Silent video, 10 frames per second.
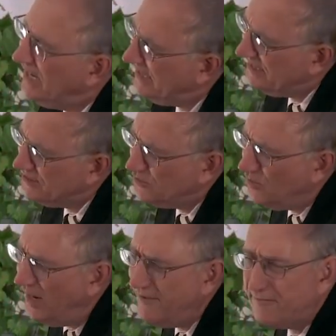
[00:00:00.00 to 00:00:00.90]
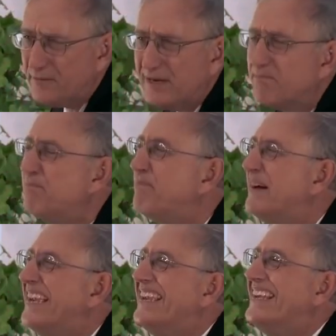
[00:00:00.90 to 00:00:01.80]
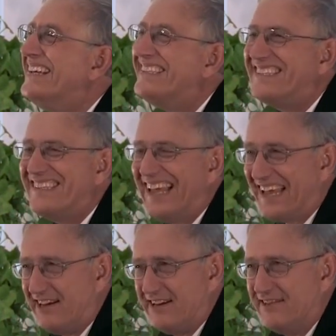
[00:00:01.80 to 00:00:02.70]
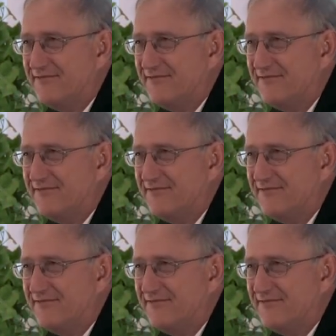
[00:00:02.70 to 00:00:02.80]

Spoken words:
And his wife went ballistic.